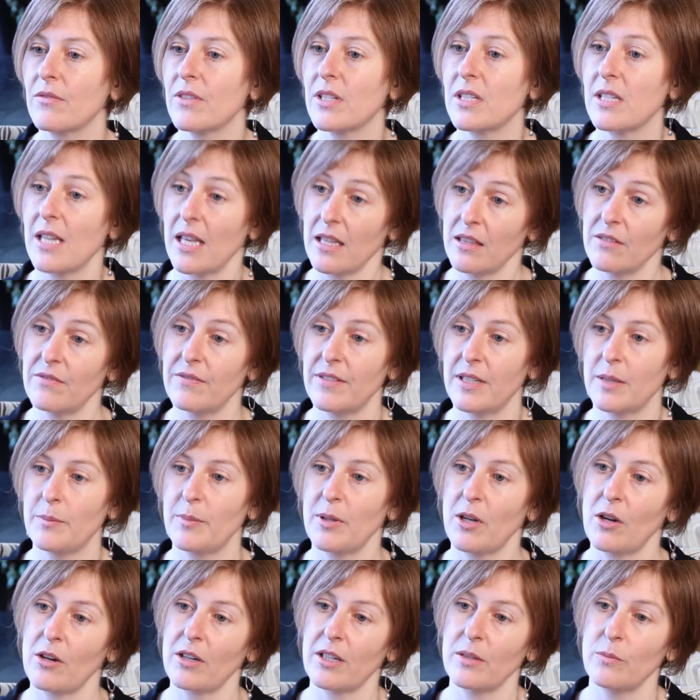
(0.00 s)
of the death of Philip
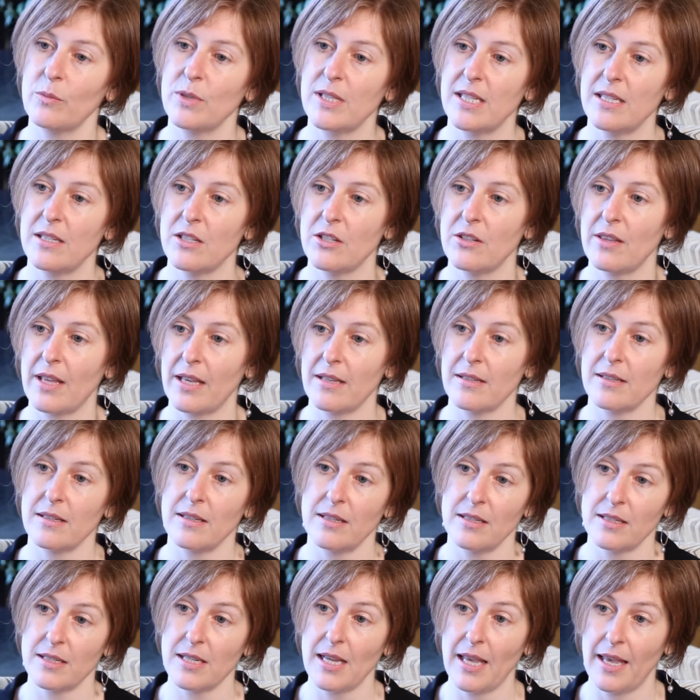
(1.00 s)
Larkin was in
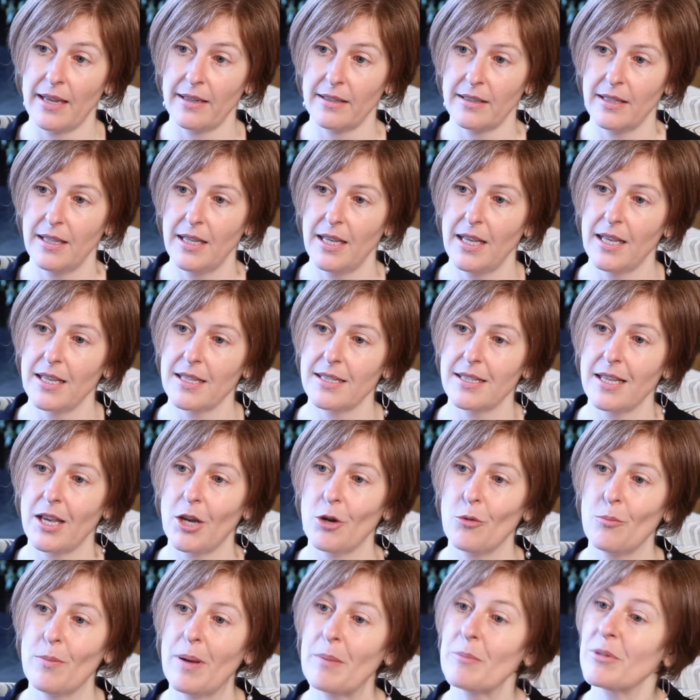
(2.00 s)
2010.
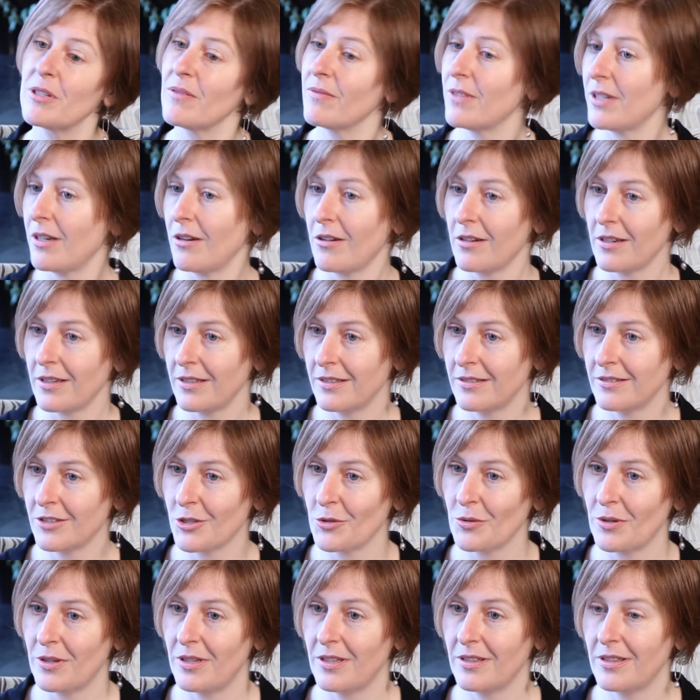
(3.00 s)
So members of the Larkin
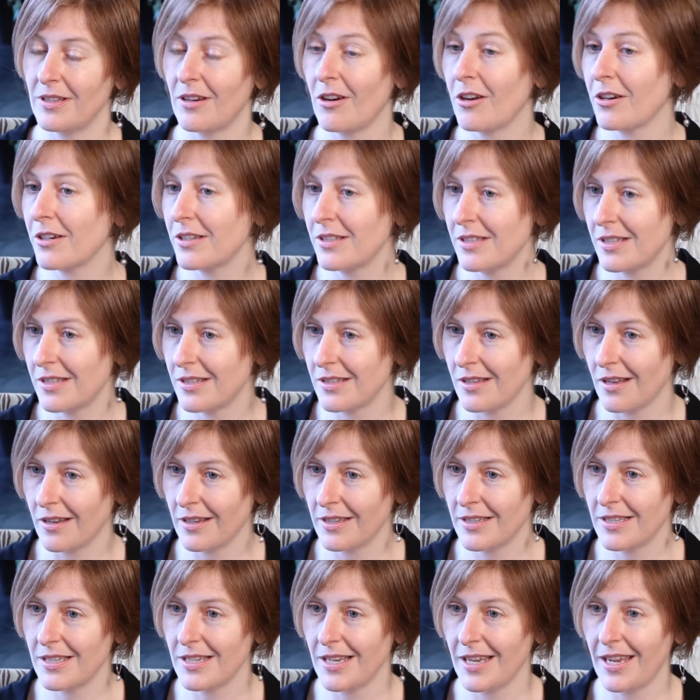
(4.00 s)

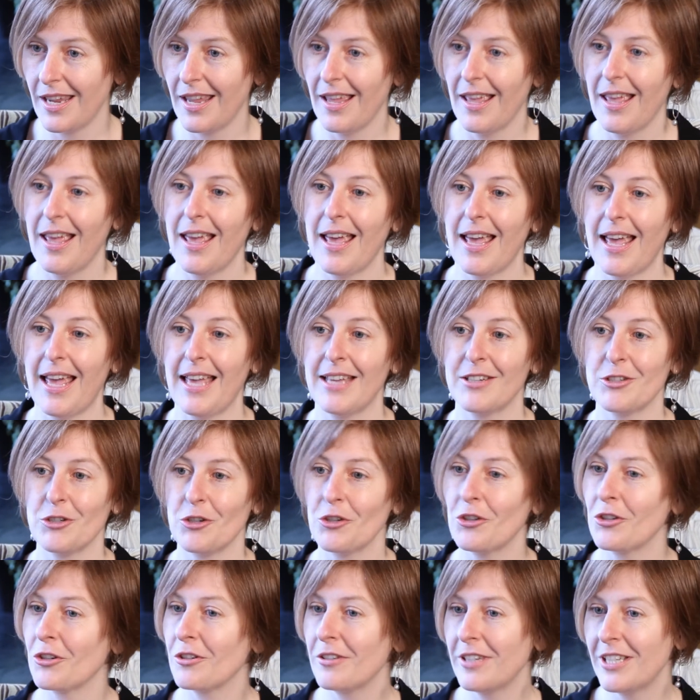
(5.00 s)
Society and
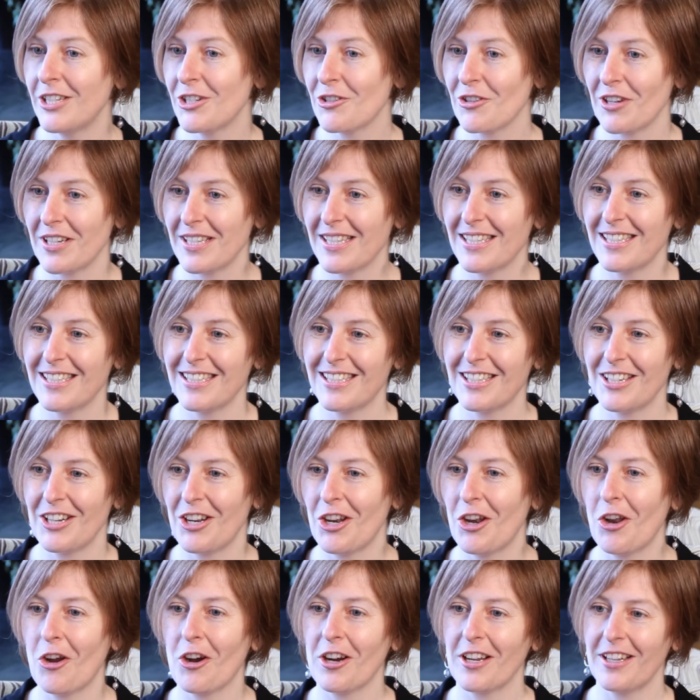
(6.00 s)
other interested
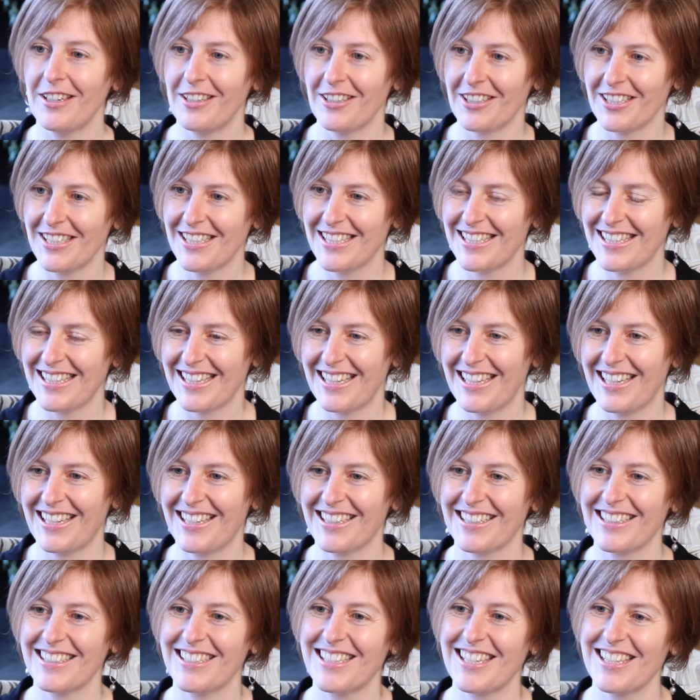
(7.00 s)
Larkinites
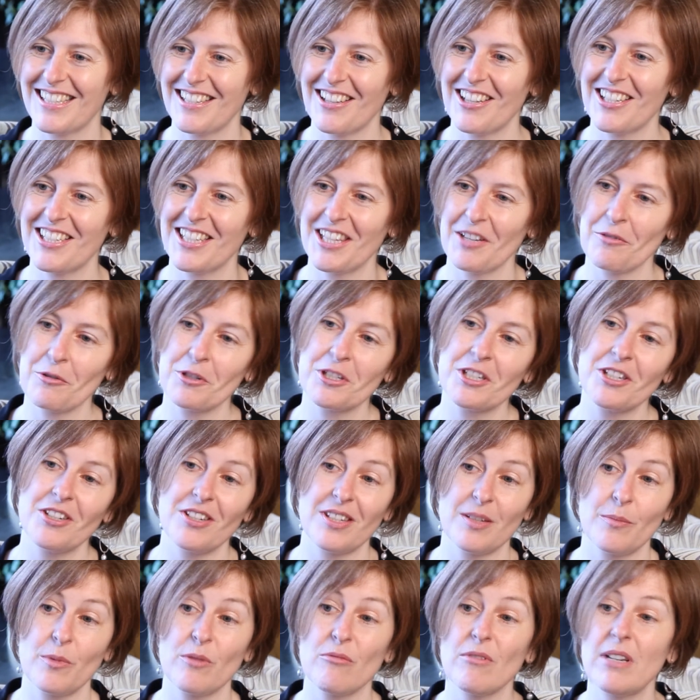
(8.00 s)
decided they wanted to do
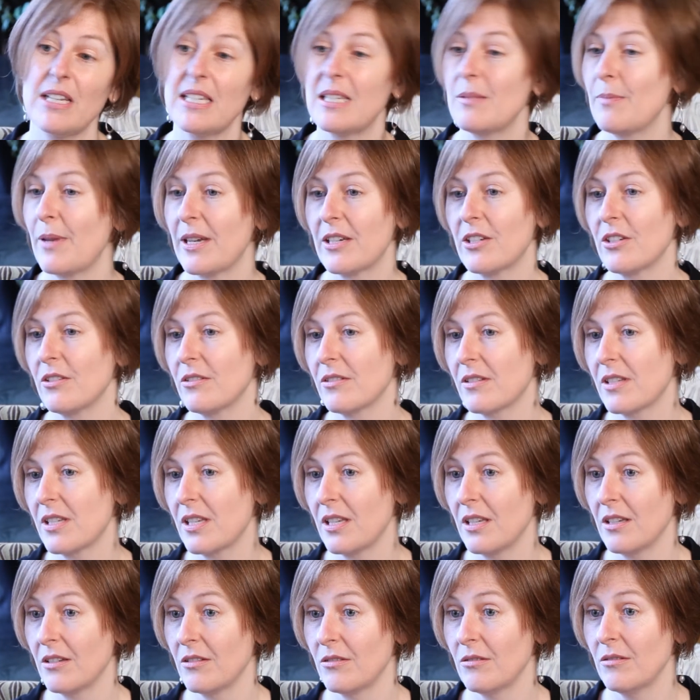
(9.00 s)
something really special
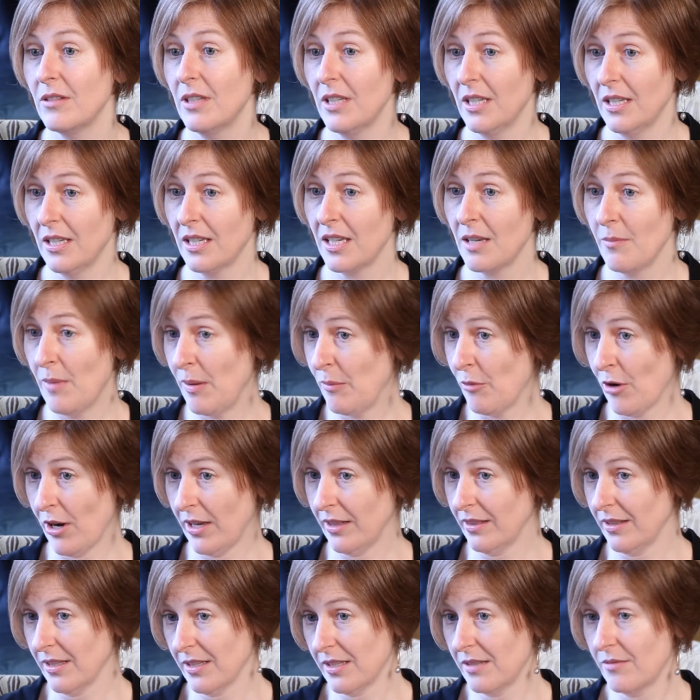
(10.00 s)
to
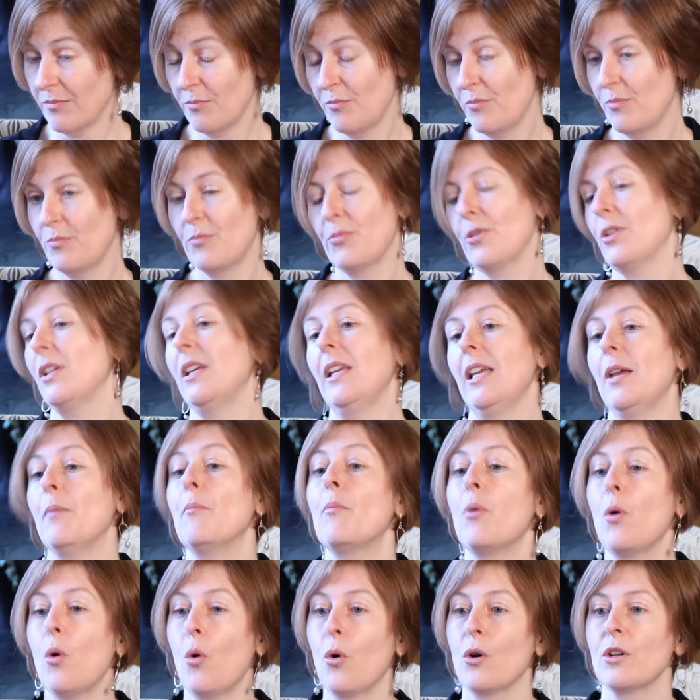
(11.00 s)
commemorate this pretty
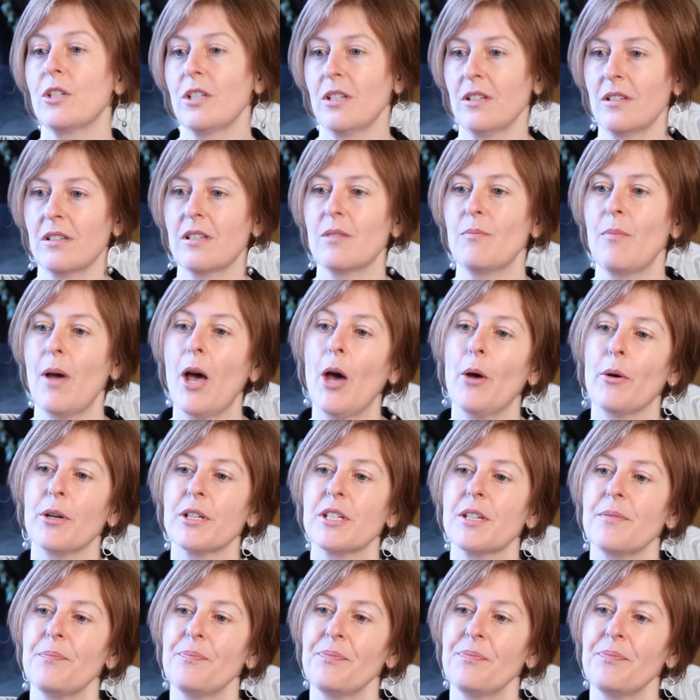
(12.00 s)
important poet.